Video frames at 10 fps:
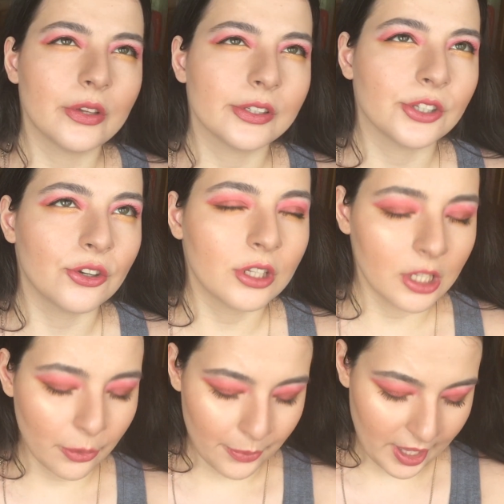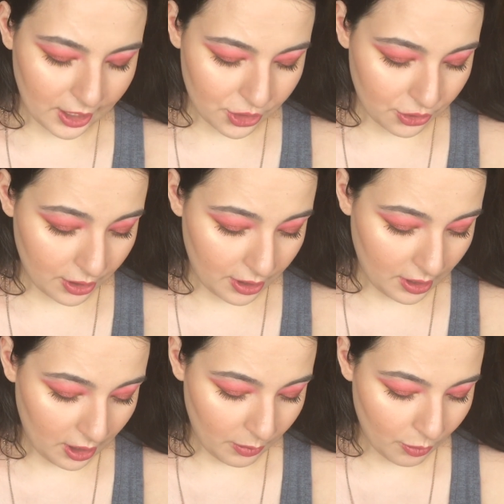Circling back to the
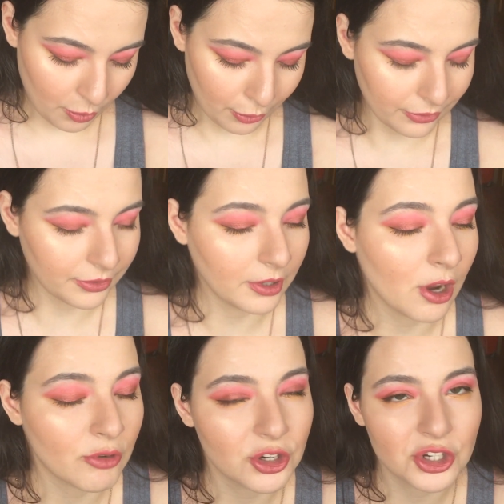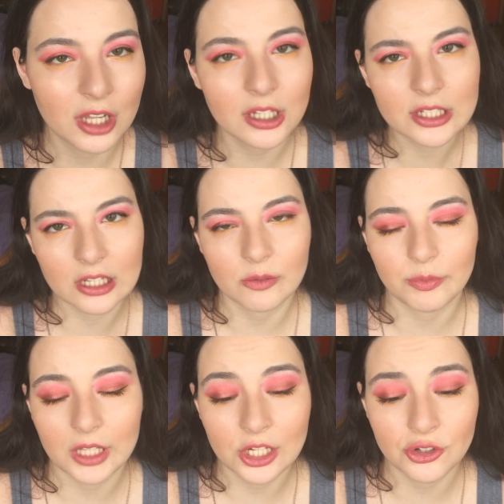theme of originality and
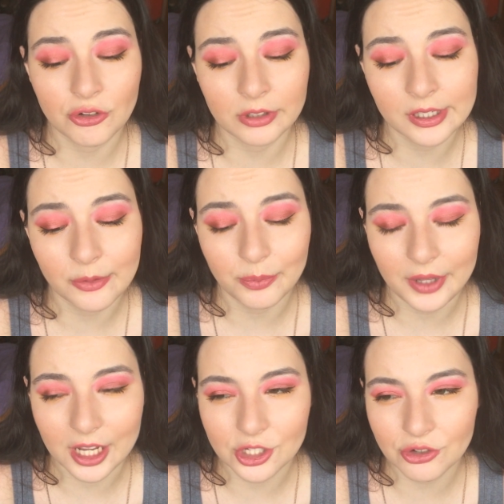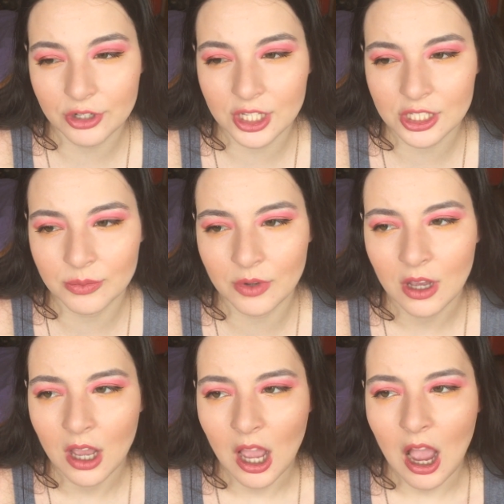plagiarism,
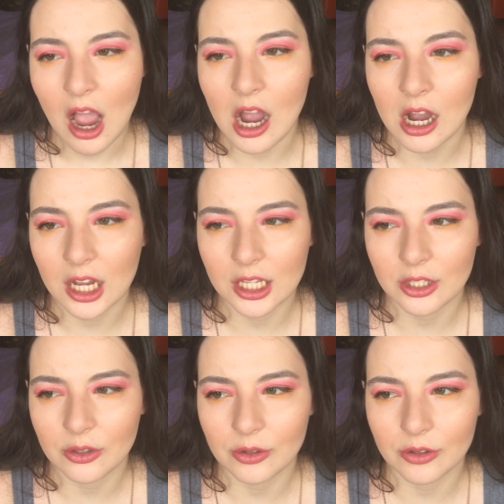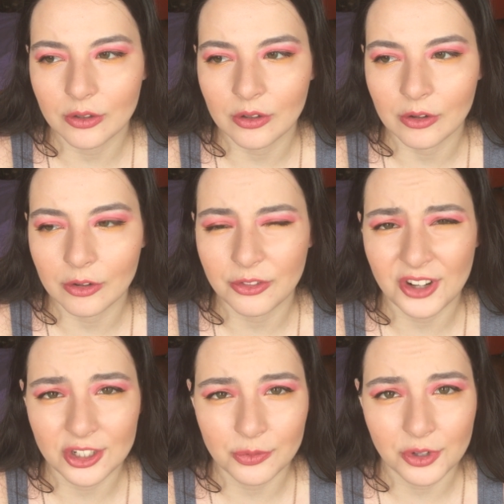I
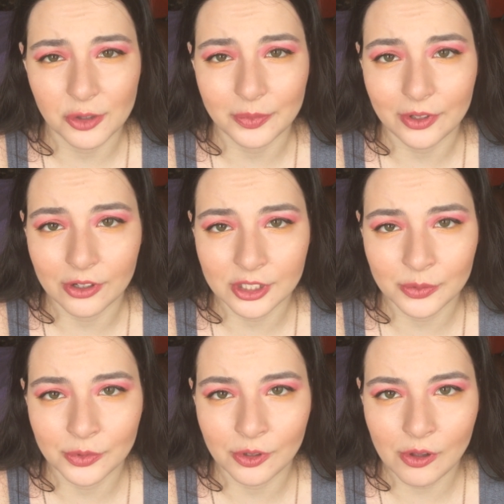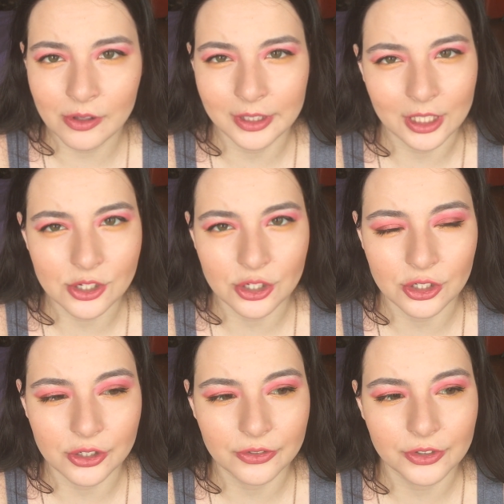find it pretty plausible that
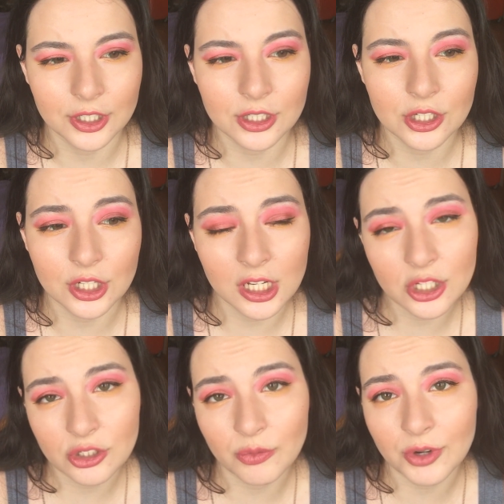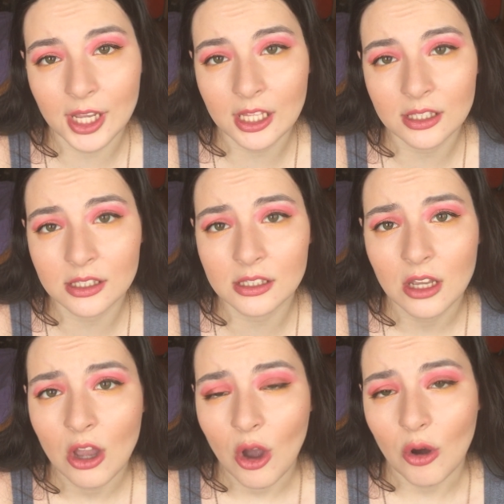different indie brands
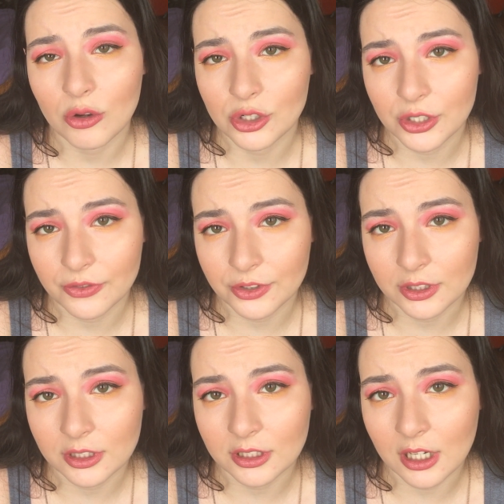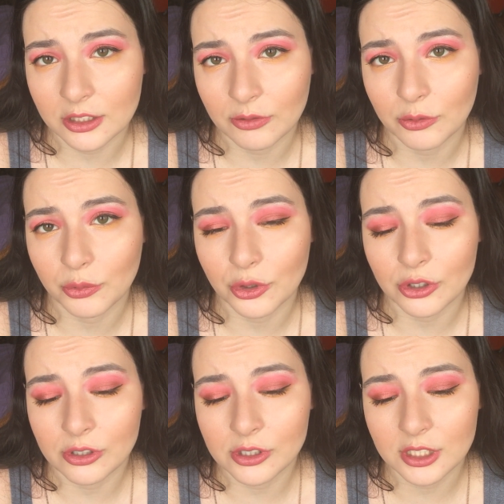on different sides of the
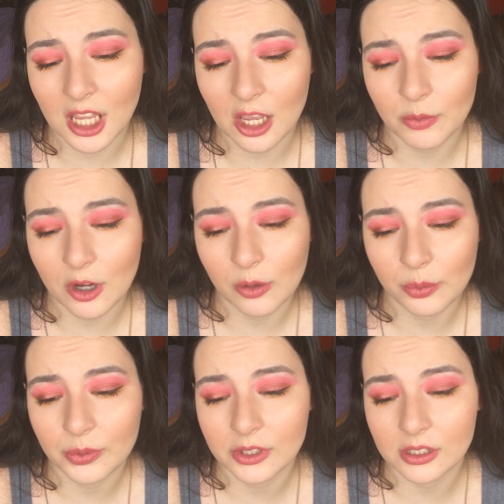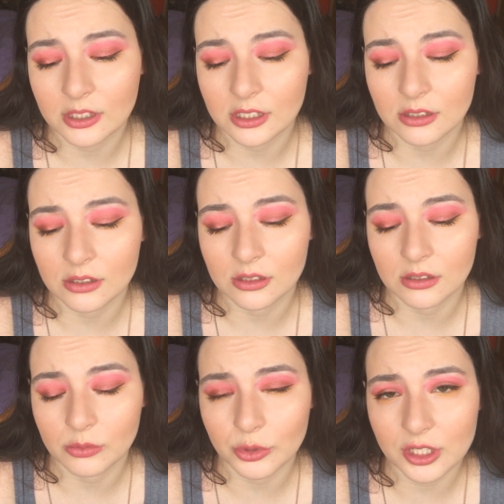world came up with this
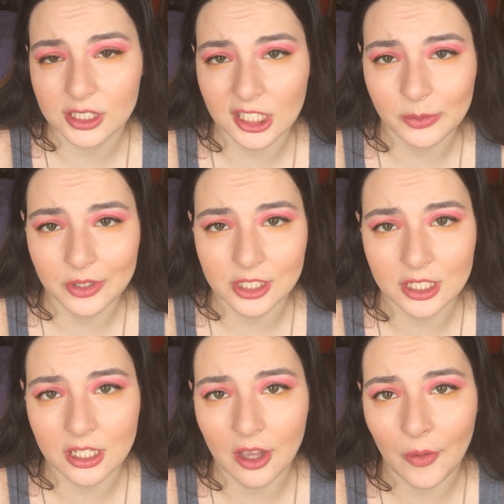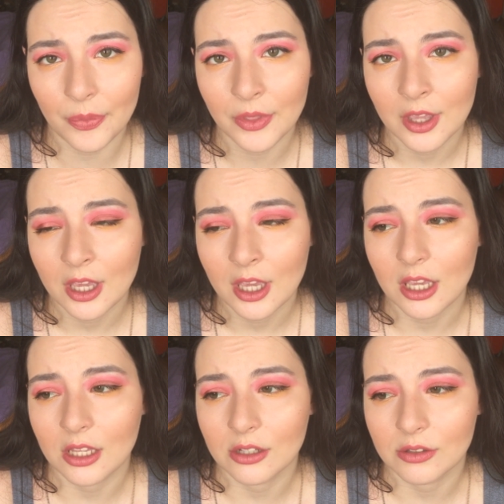with the same idea
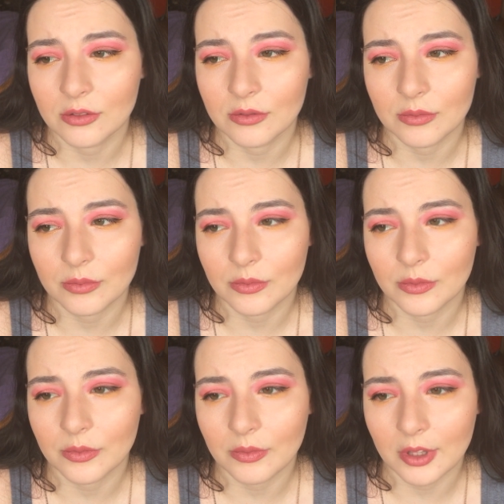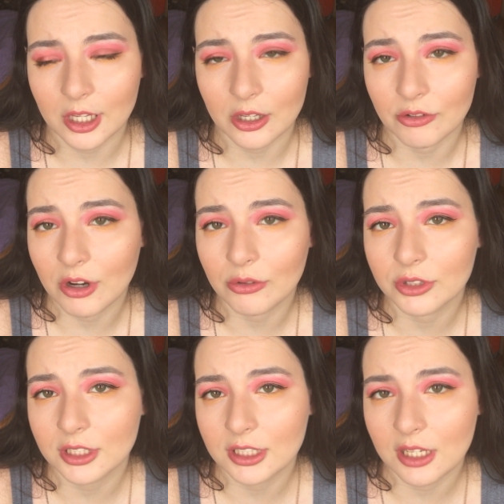in like
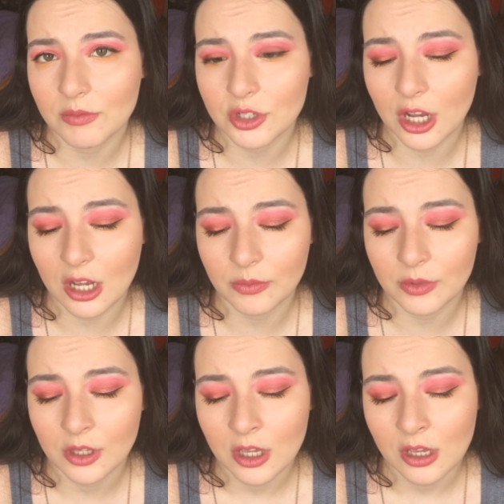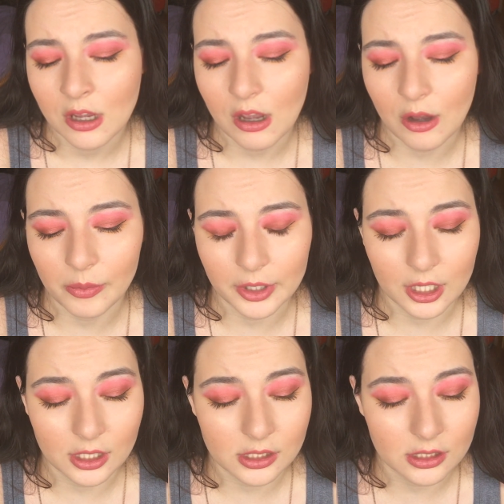around the same time,
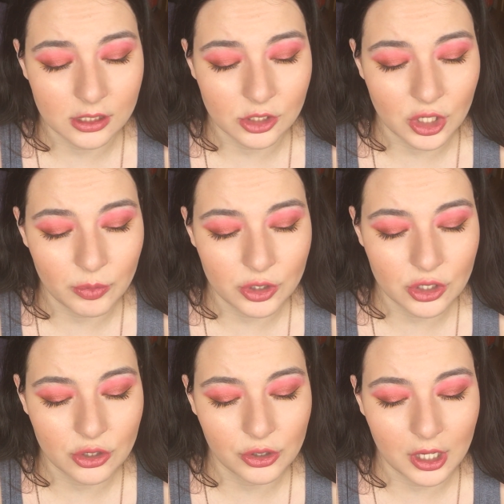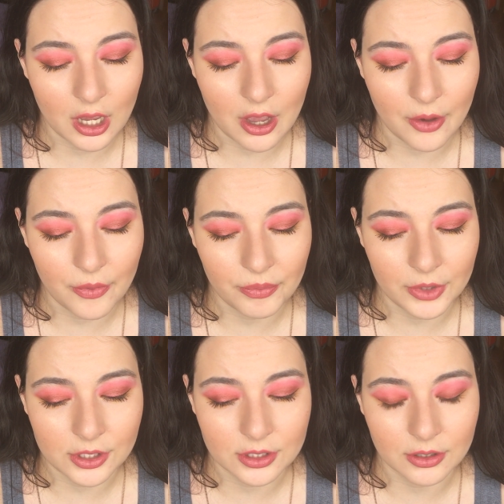because Tammy Tanuka
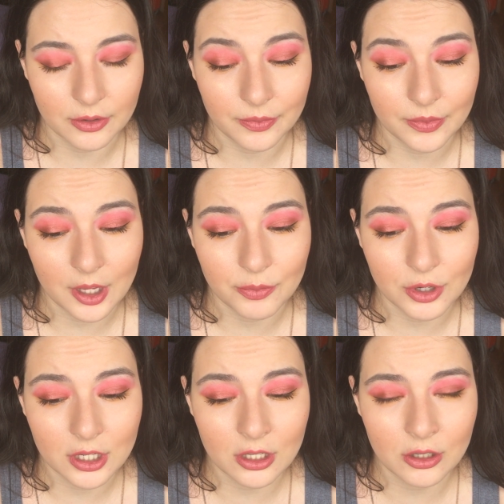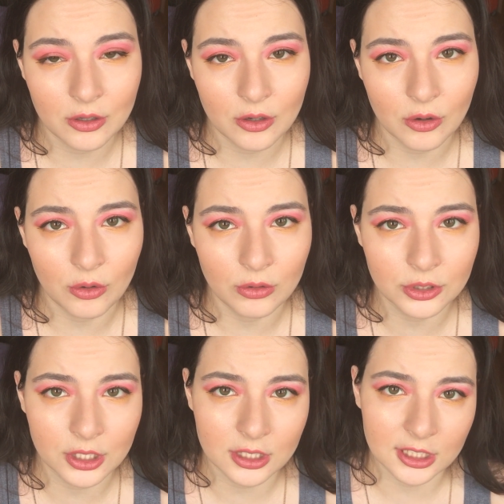is a pretty
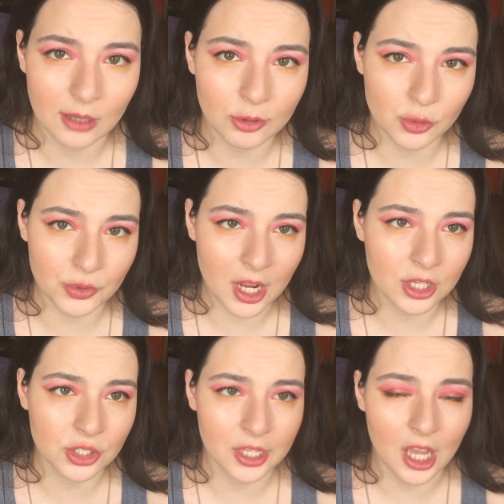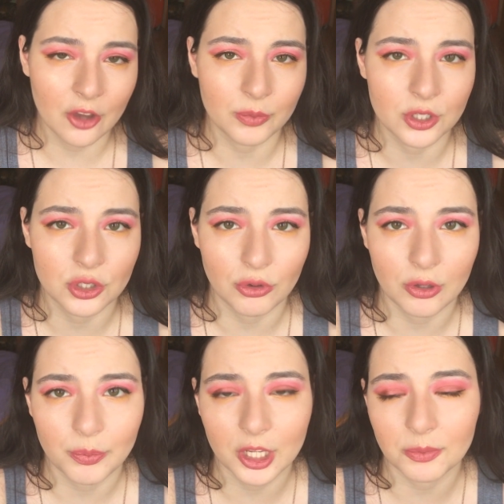old and established brand. They have been
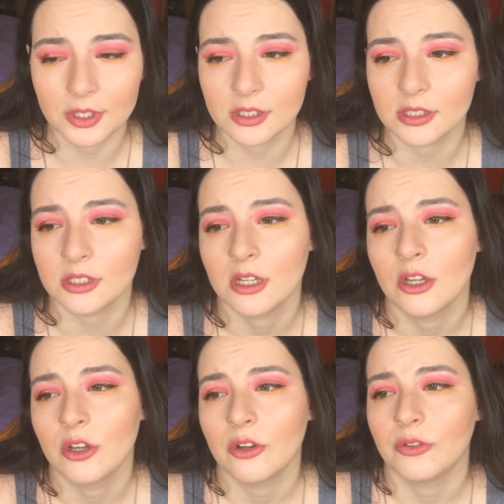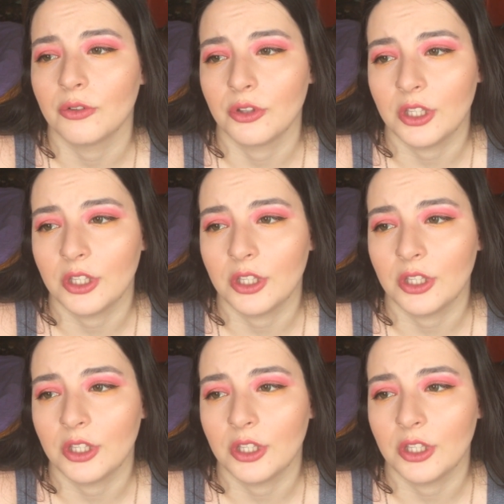doing pigments for